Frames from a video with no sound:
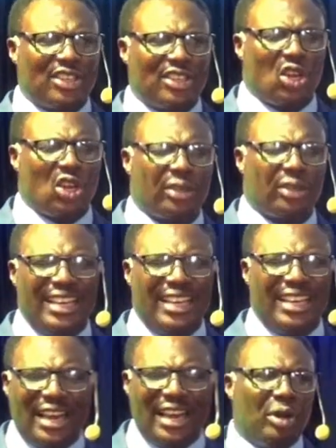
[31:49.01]
in the name of
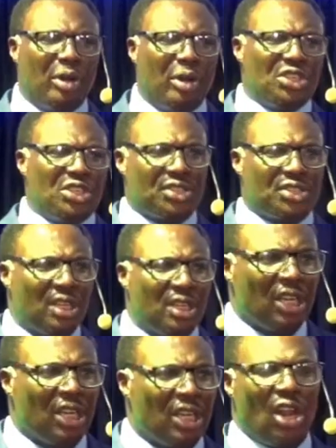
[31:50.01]
Jesus.
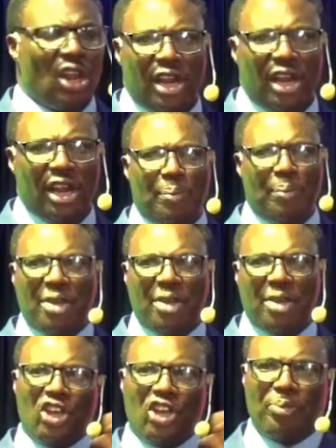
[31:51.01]
Lord, I pray for your
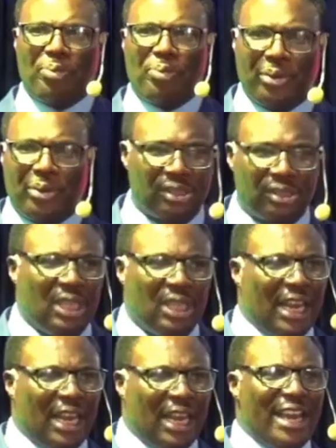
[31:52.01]
people. Let
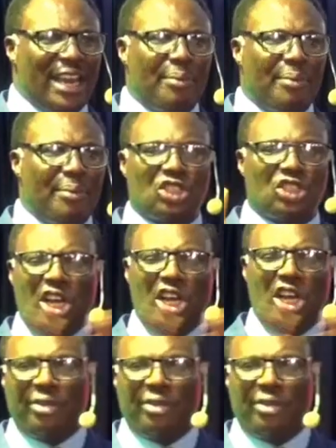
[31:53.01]
there be a church of God in